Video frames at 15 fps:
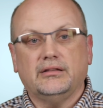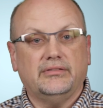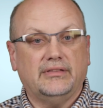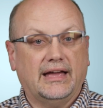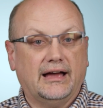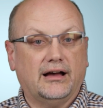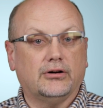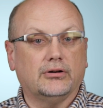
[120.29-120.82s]

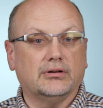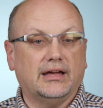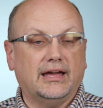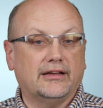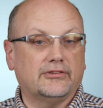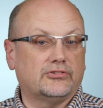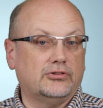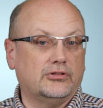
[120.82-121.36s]
Now,
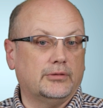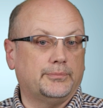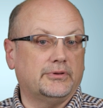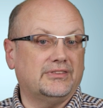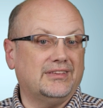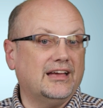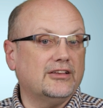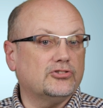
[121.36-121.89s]
as to the
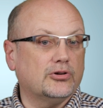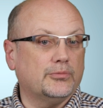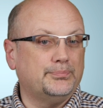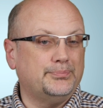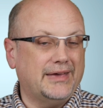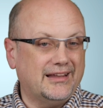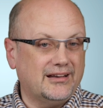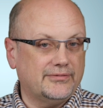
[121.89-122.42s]
potential
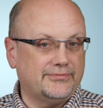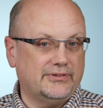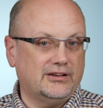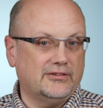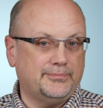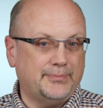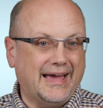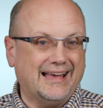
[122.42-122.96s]
benefit
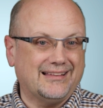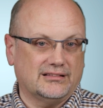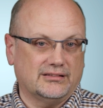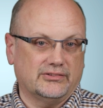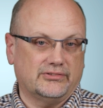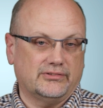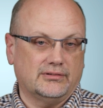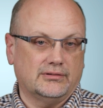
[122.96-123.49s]
of
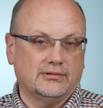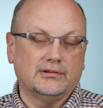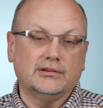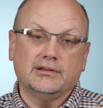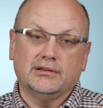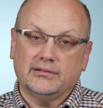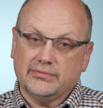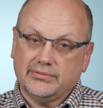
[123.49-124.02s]
battens,
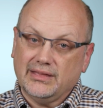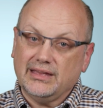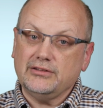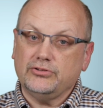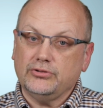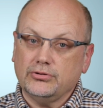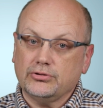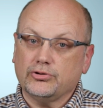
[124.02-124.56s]
they
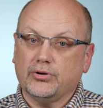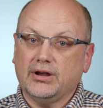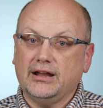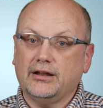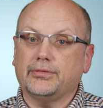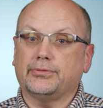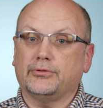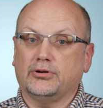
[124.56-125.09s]
do
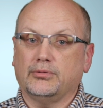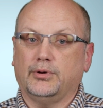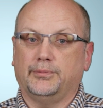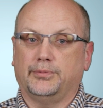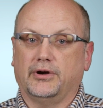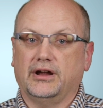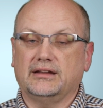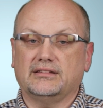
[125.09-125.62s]
create a thermal
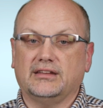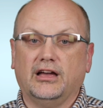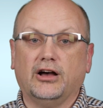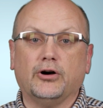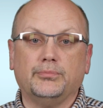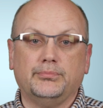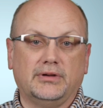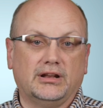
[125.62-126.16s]
break to
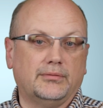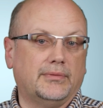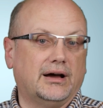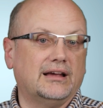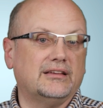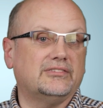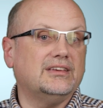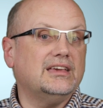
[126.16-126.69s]
help
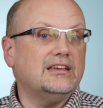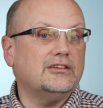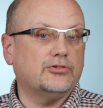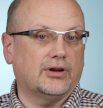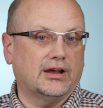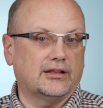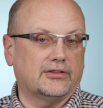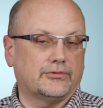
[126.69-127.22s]
minimize heat
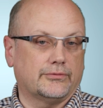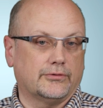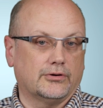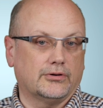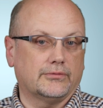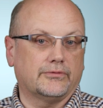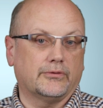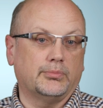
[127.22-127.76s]

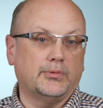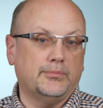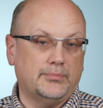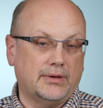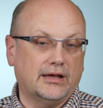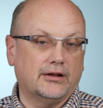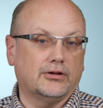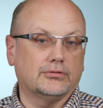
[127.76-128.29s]
transfer from the
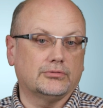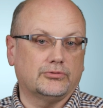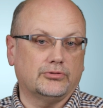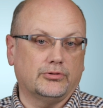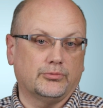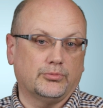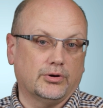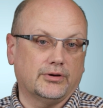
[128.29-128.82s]
metal
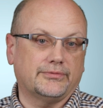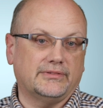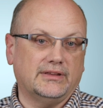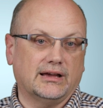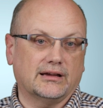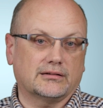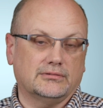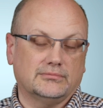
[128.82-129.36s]
to the roof
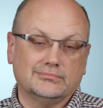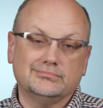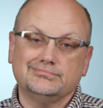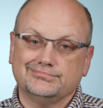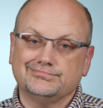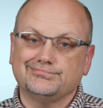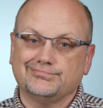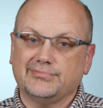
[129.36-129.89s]
deck.
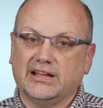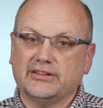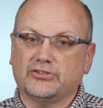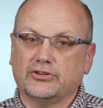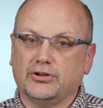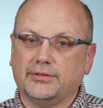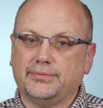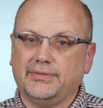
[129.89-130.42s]
That's
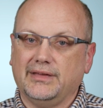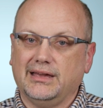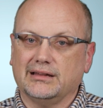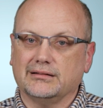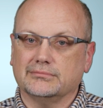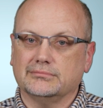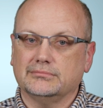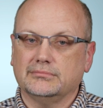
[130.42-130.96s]
a good
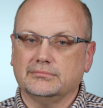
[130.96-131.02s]
thing.